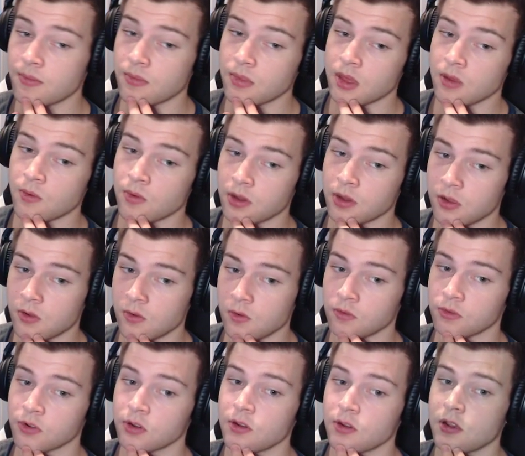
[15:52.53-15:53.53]
that we're going to go
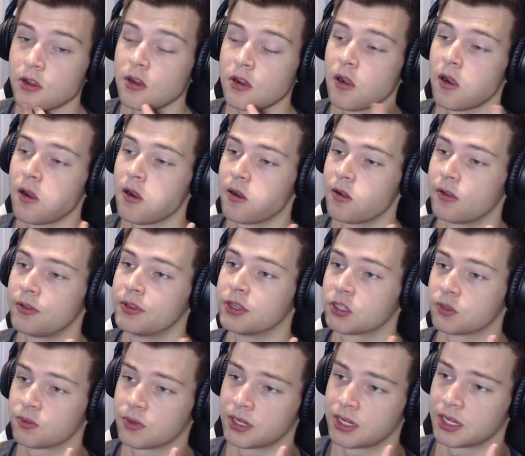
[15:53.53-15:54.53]
over.
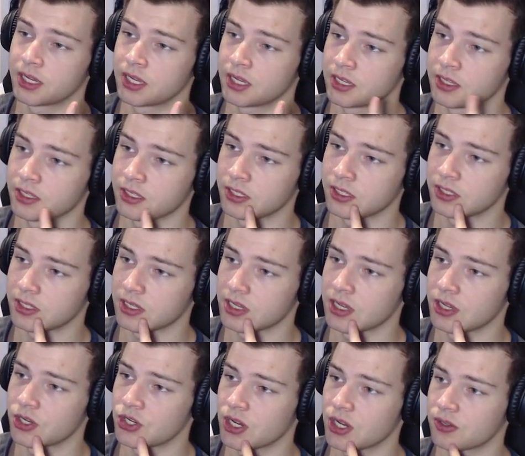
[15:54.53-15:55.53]
This one is
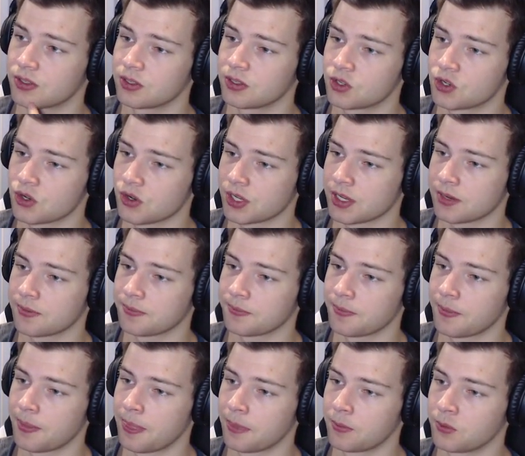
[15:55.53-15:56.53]
Shadow Steel Shuriken,
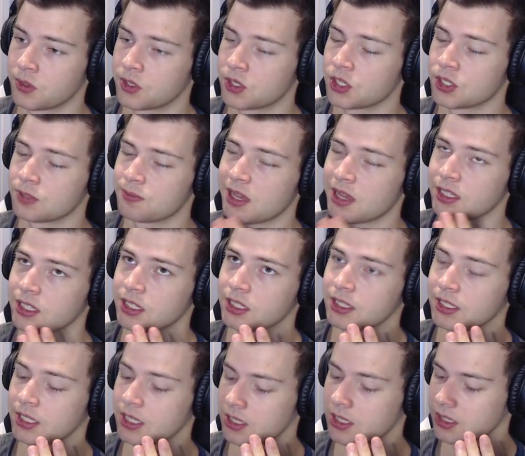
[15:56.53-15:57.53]
which is
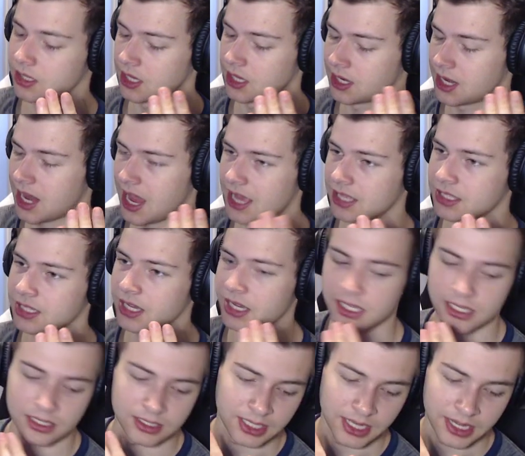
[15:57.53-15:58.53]
basically an
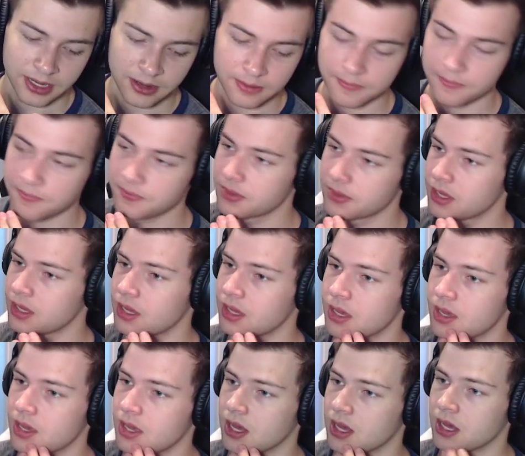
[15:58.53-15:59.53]
anti-heal item
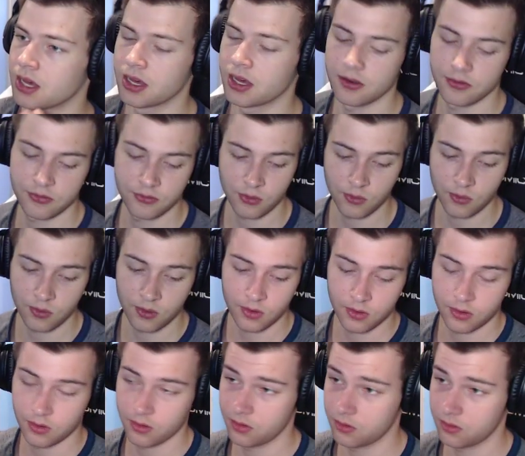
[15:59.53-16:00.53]
for,